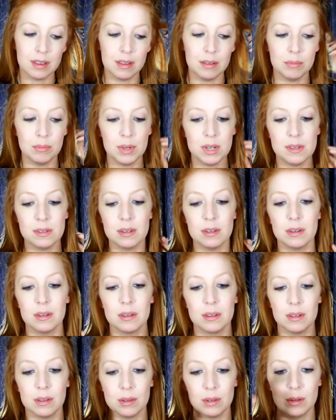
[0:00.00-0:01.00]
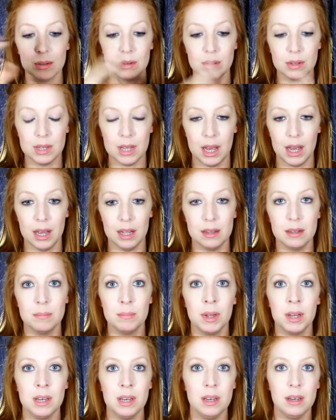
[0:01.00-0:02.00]
Then we took the girl that
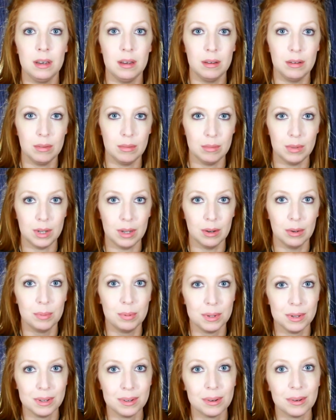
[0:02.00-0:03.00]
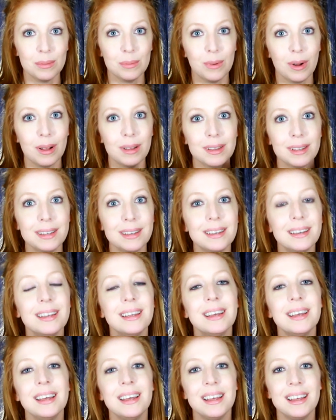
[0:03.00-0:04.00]
had the money, we opened her wallet,
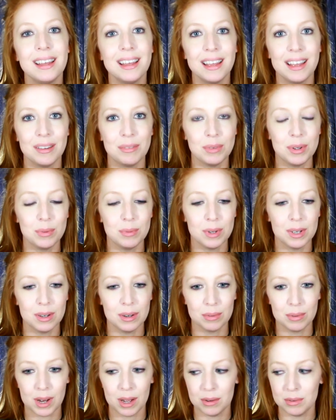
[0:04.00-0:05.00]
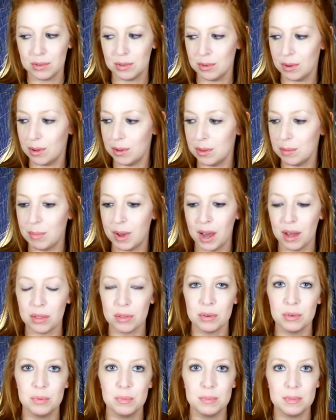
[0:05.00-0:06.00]
and we went around to all the
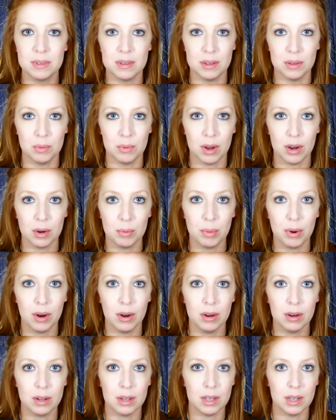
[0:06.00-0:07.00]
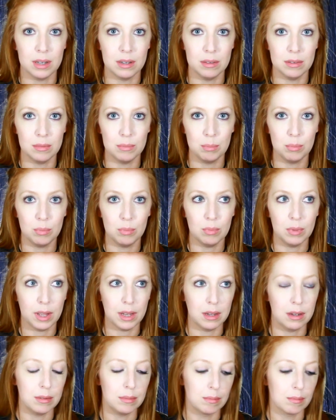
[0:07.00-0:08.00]
bathrooms in the water park and
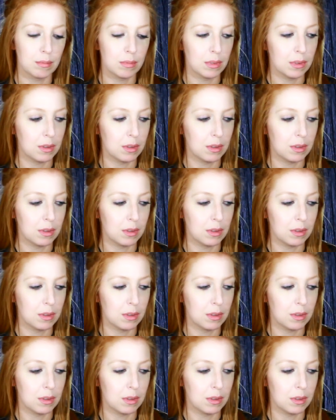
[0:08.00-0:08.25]
like